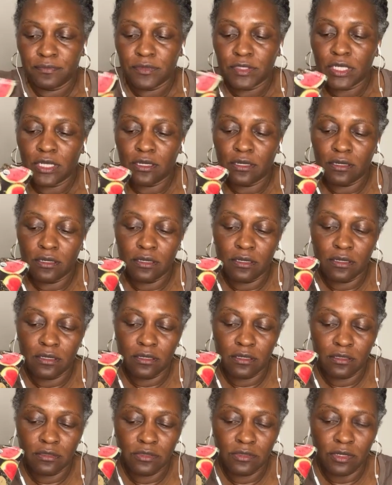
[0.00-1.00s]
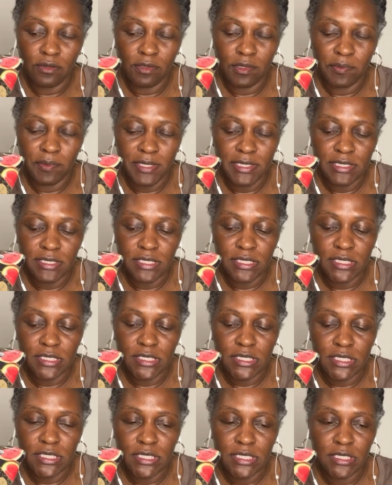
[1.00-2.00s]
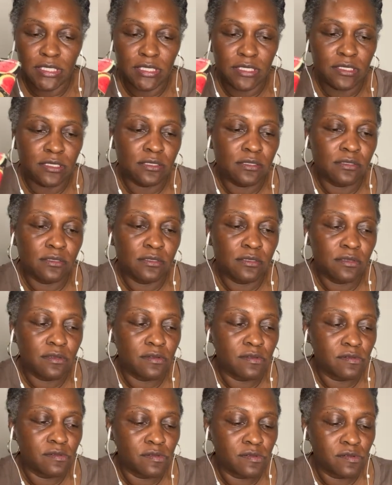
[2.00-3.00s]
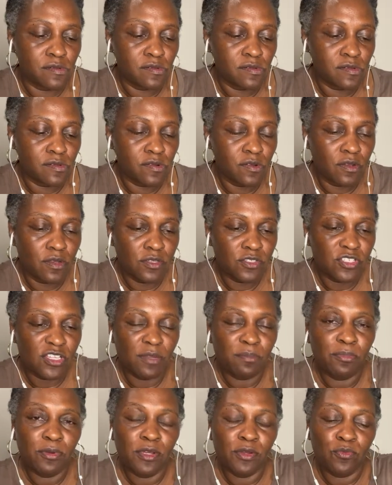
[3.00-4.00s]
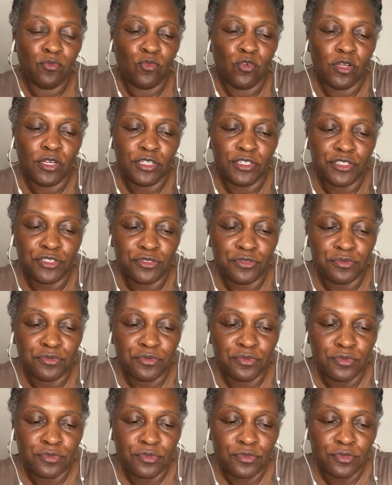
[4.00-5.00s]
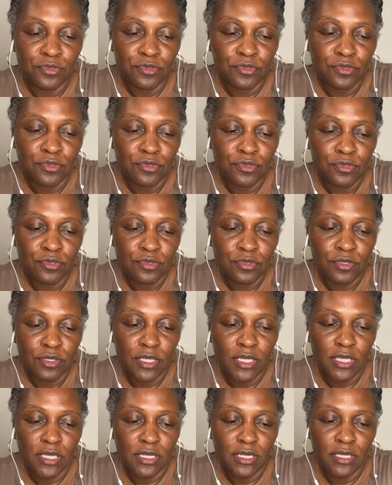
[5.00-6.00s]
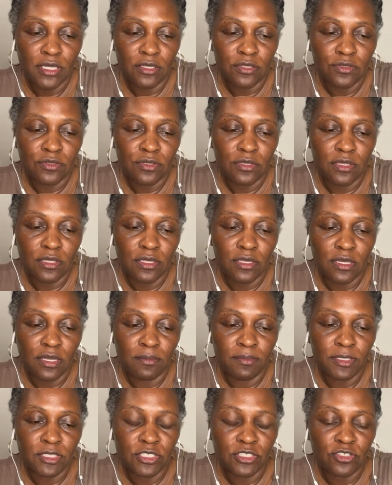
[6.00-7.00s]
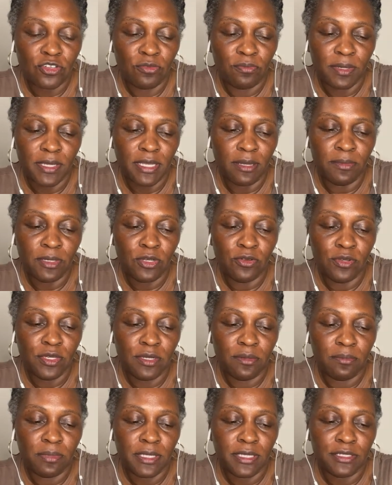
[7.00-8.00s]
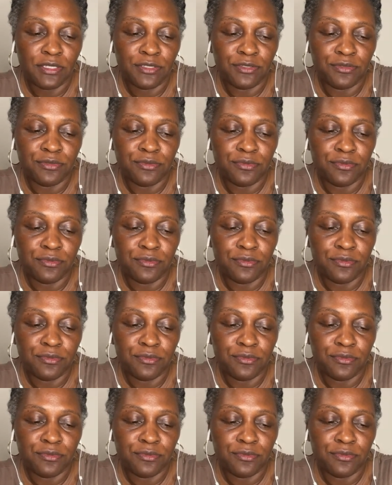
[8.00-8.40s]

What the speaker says: I don't wanna waste these seeds. Should I plant one or two in his thing? I'm gonna go ahead and plant two.